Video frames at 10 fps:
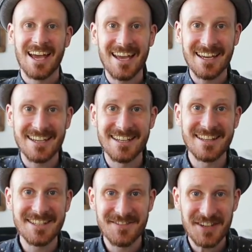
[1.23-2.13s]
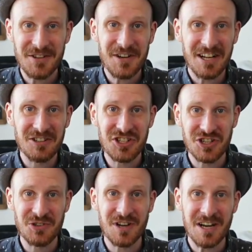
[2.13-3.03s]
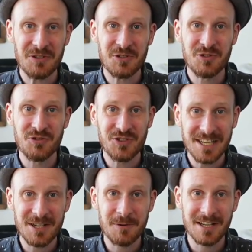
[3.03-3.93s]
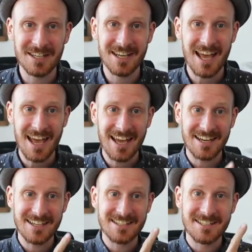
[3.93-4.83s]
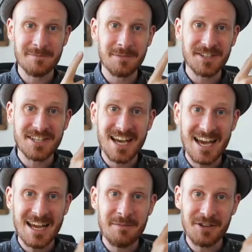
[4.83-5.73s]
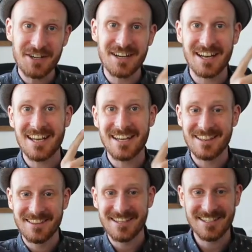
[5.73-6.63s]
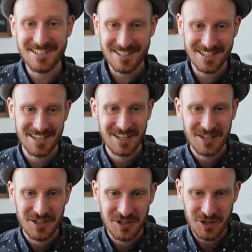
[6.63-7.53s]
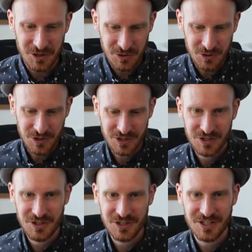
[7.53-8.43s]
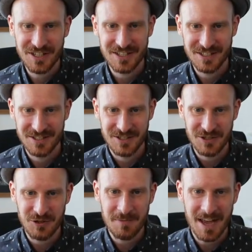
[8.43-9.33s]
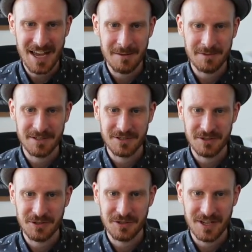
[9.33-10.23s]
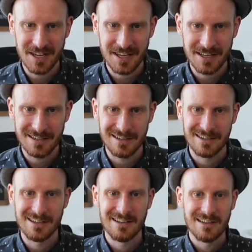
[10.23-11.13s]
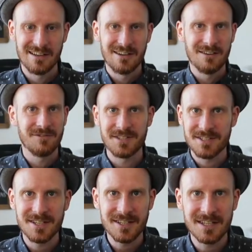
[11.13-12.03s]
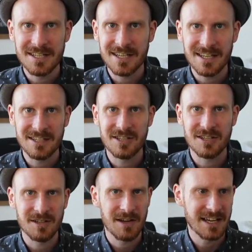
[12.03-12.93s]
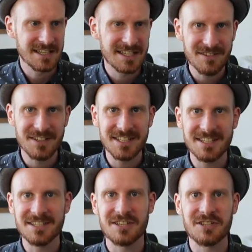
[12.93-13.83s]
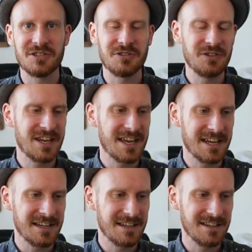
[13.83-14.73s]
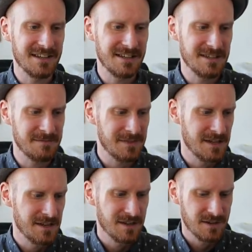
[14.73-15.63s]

Hey, in this video I'll show you how to really quickly add a simple timer like this to your Zoom app so you can facilitate activities, so you can um,